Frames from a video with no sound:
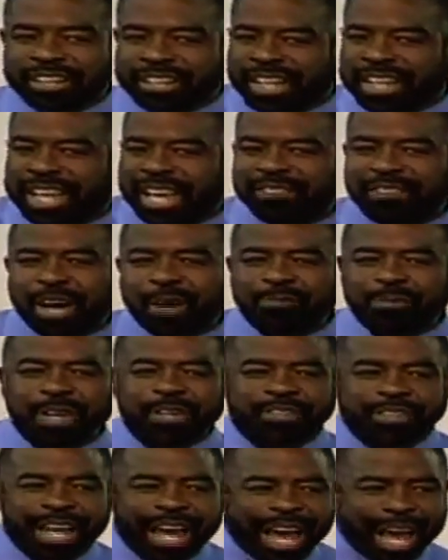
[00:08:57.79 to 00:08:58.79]
to give up
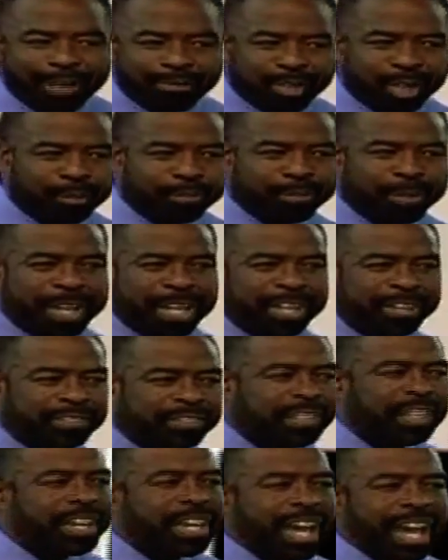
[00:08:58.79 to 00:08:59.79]
your time, your
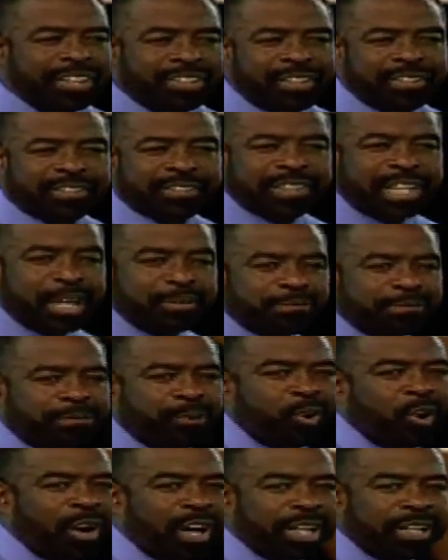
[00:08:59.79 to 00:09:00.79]
peace, and your sleep
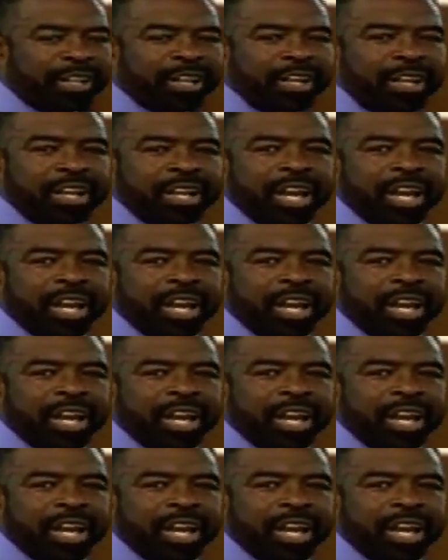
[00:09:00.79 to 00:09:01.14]
for it.